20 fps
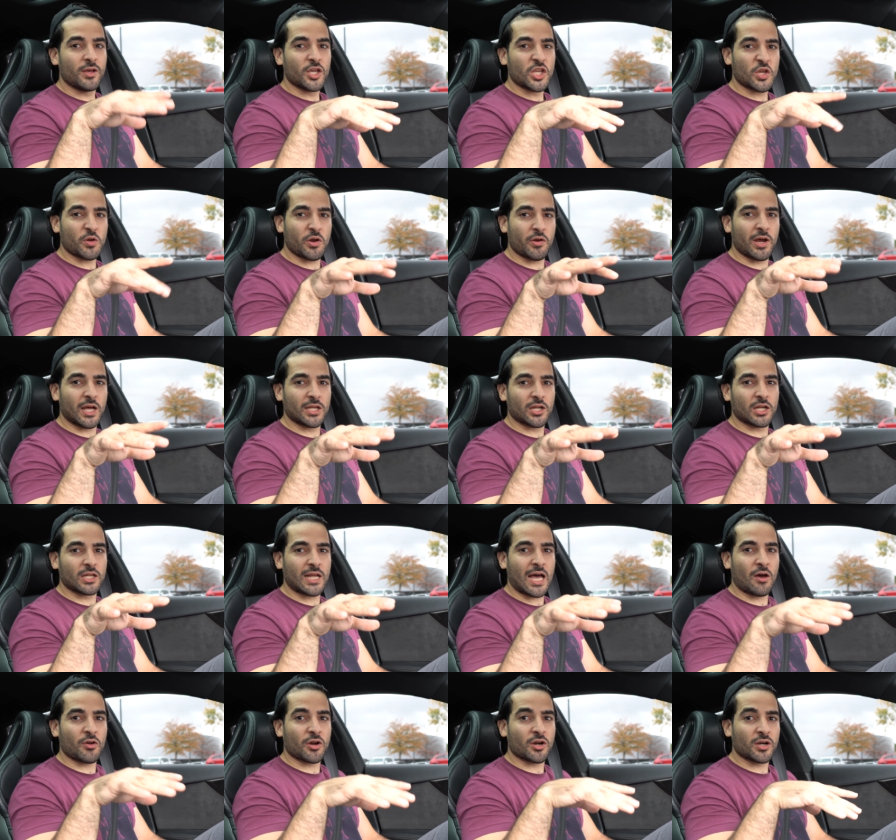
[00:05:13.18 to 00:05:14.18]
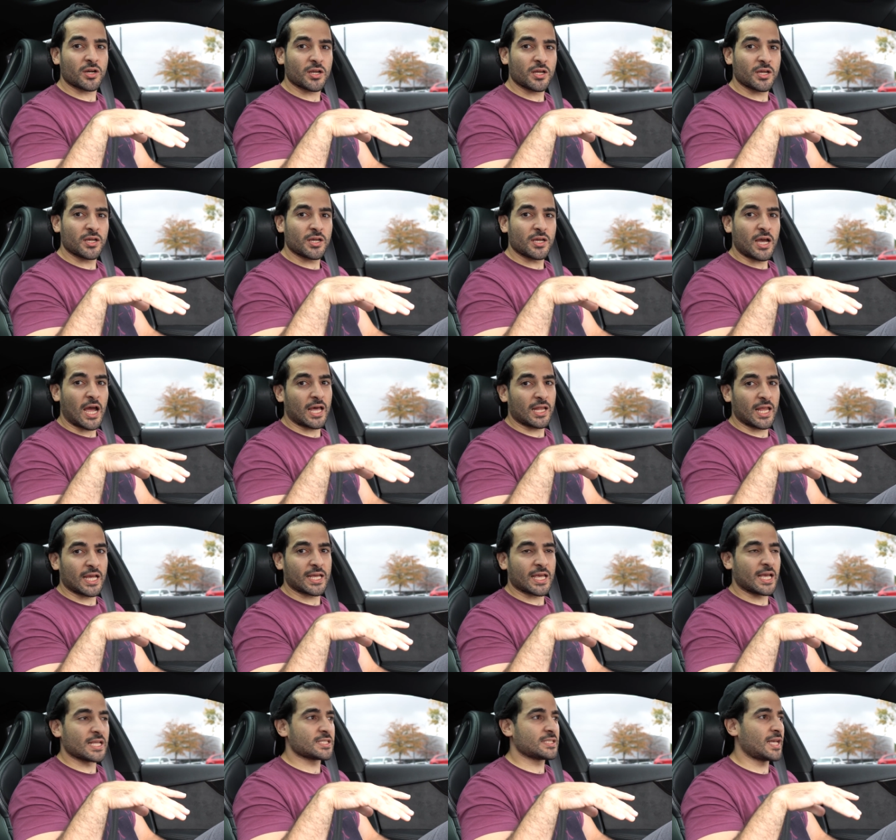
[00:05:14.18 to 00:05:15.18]
you hear it a little louder. I
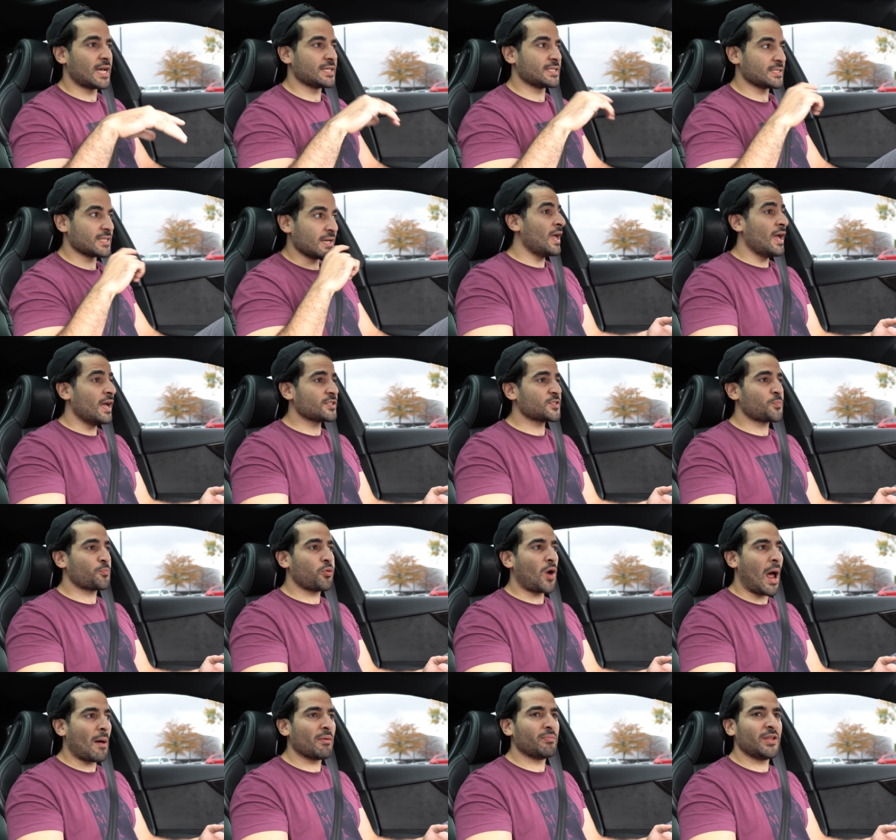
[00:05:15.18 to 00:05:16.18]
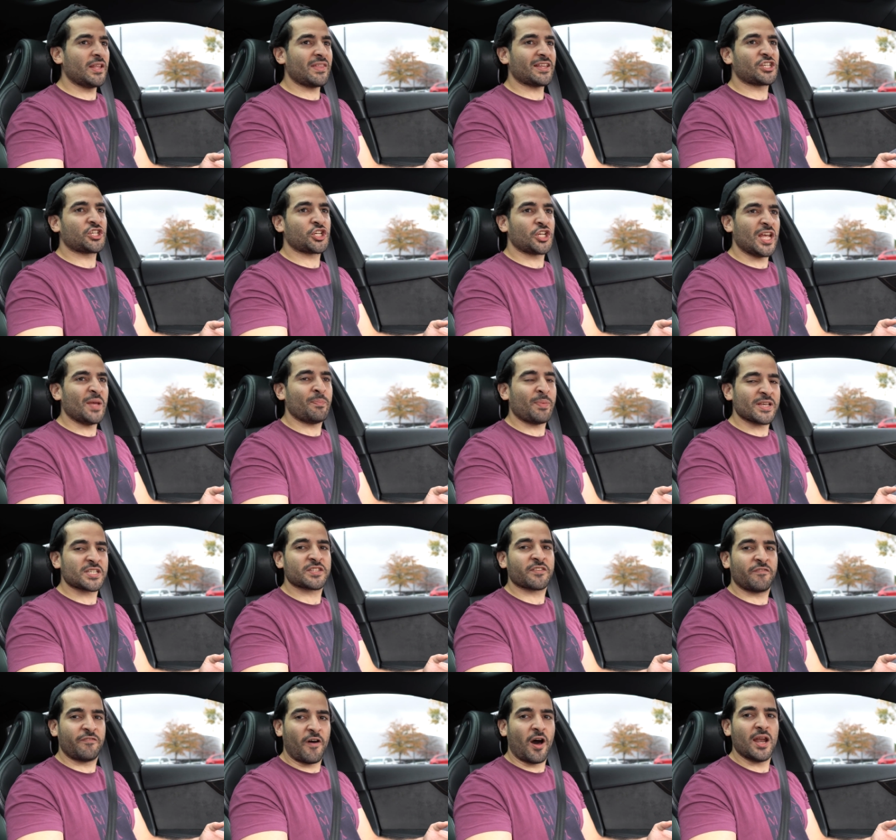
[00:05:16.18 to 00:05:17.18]
like it, it's nice. It's probably the
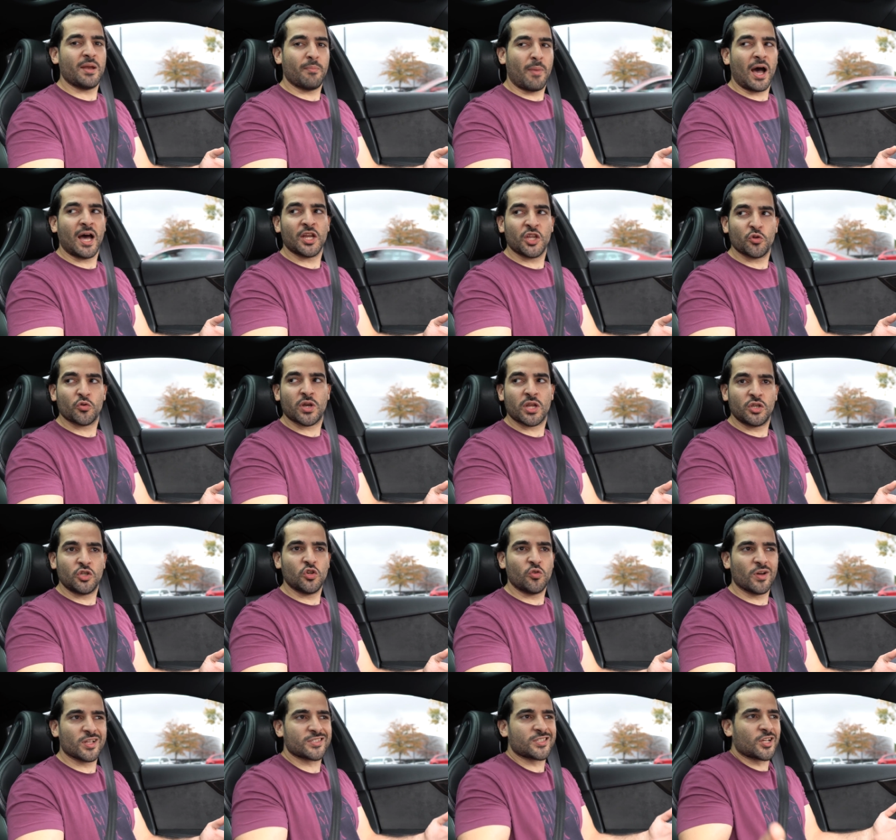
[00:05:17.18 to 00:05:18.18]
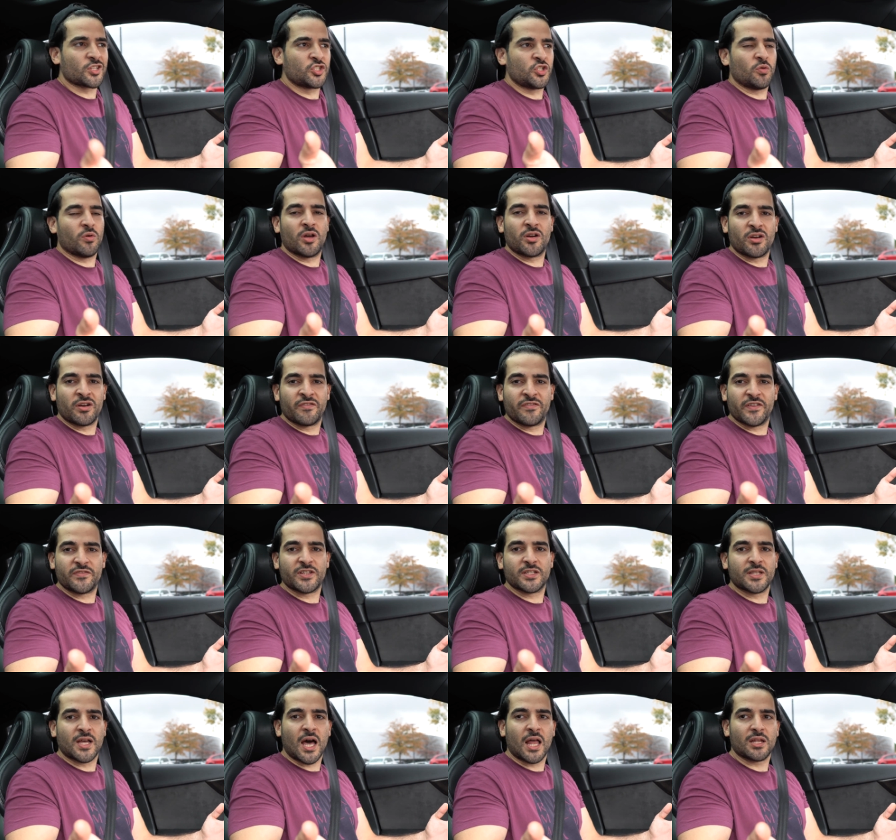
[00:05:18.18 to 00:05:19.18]
cheapest fun mod you can do. It's like
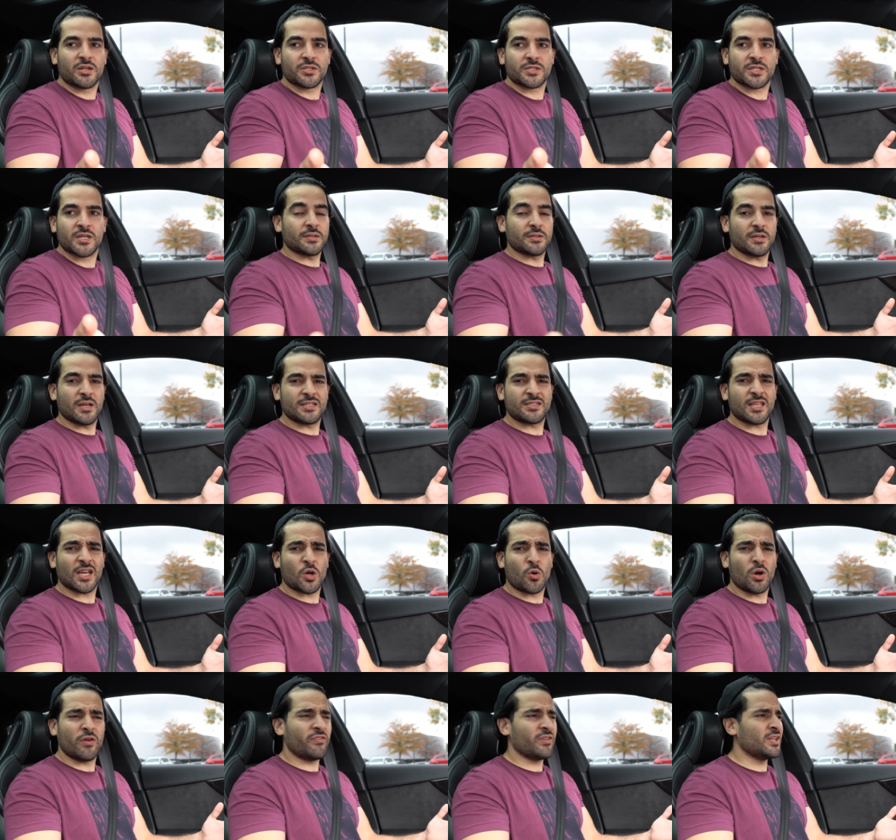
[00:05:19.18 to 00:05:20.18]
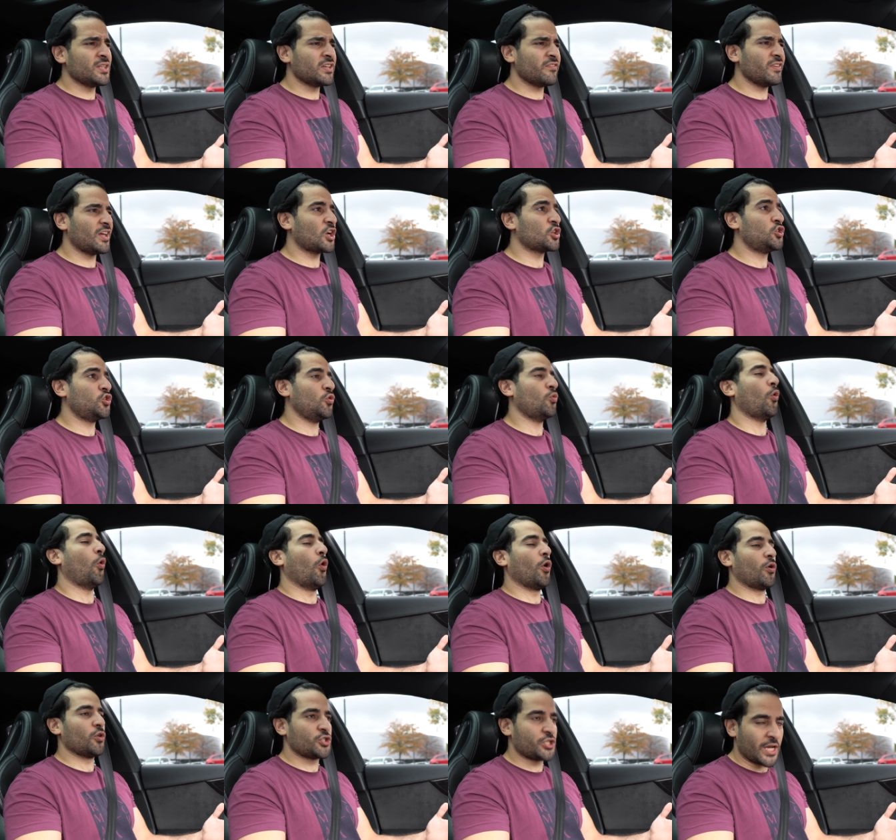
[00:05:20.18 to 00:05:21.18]
$250. It's the equivalent of like 2
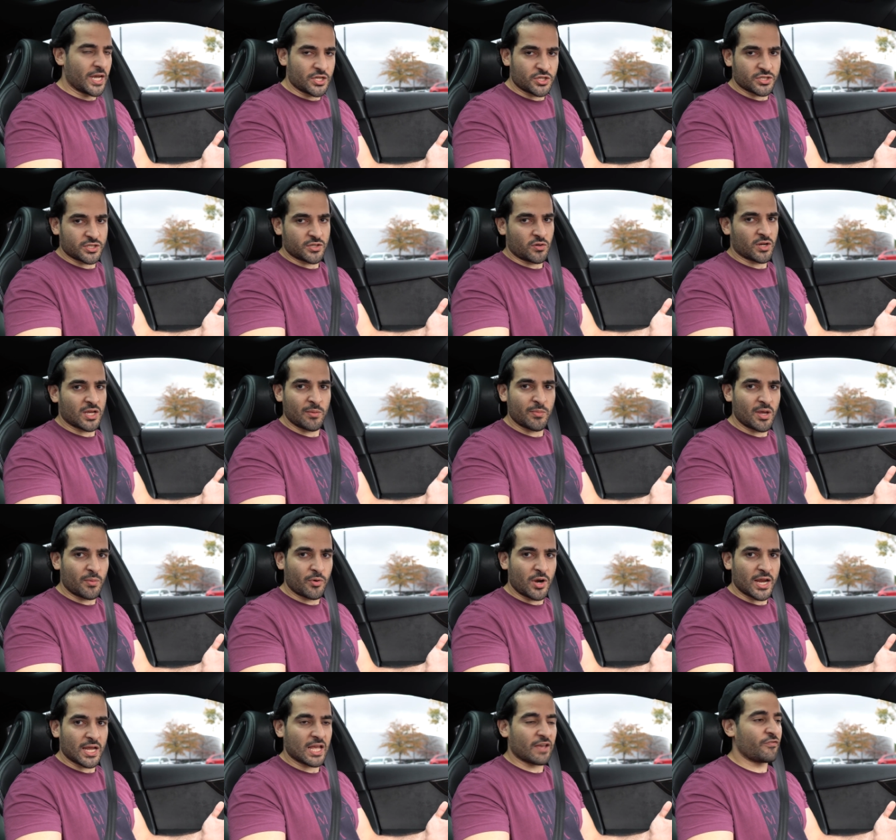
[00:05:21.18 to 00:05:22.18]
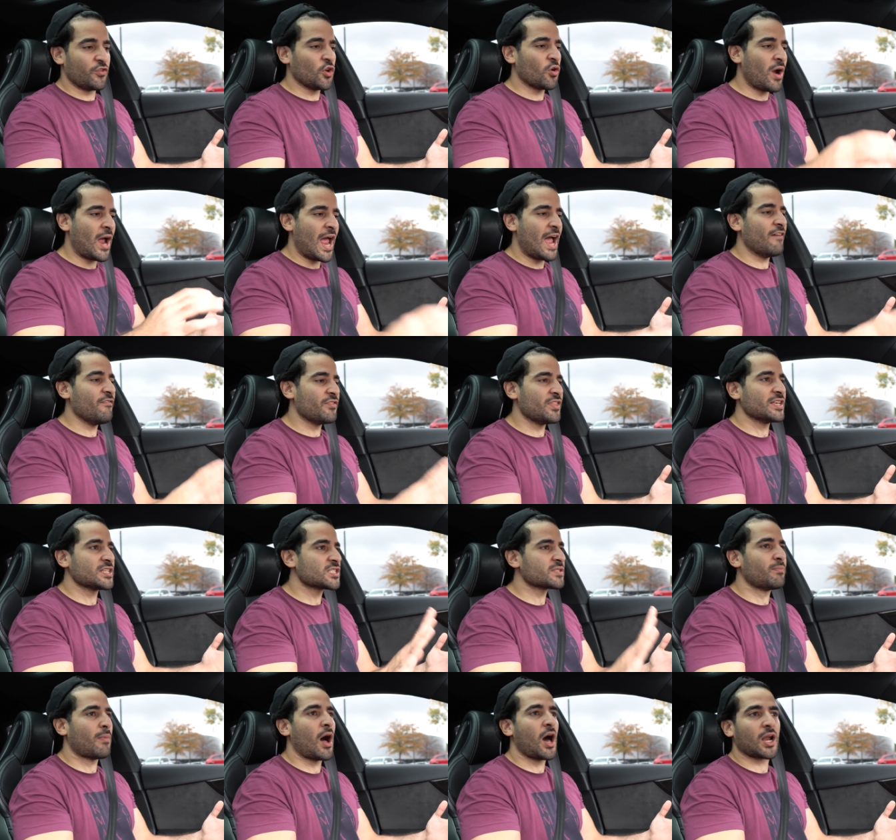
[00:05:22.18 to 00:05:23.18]
oil changes, yo. Give me a break. If you don't have
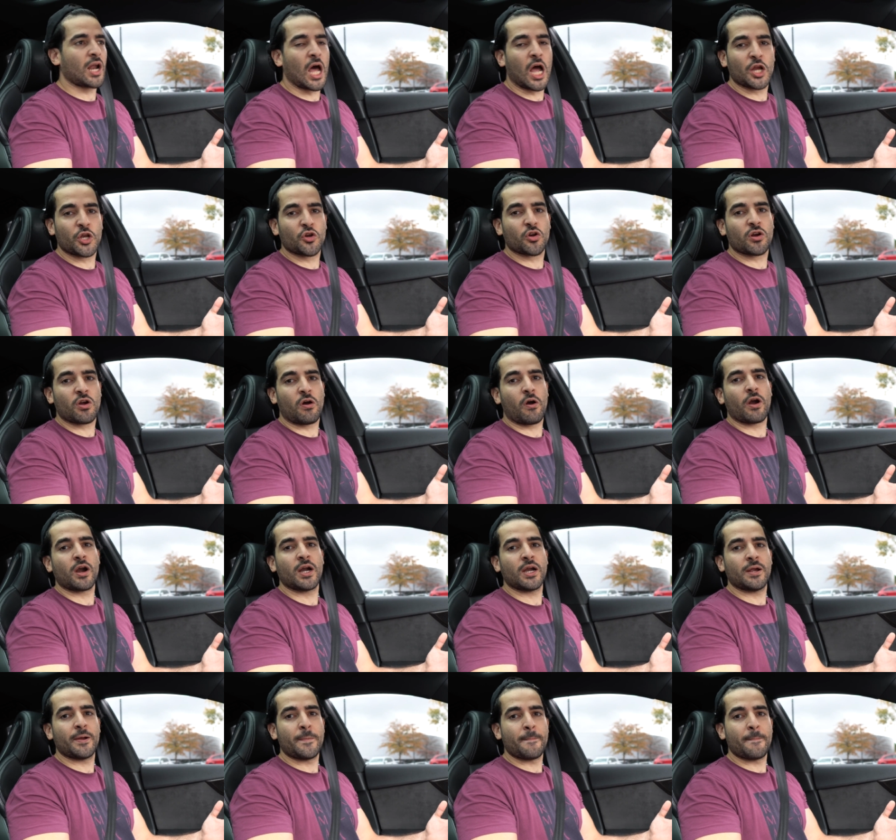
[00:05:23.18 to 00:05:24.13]
this mod on your car,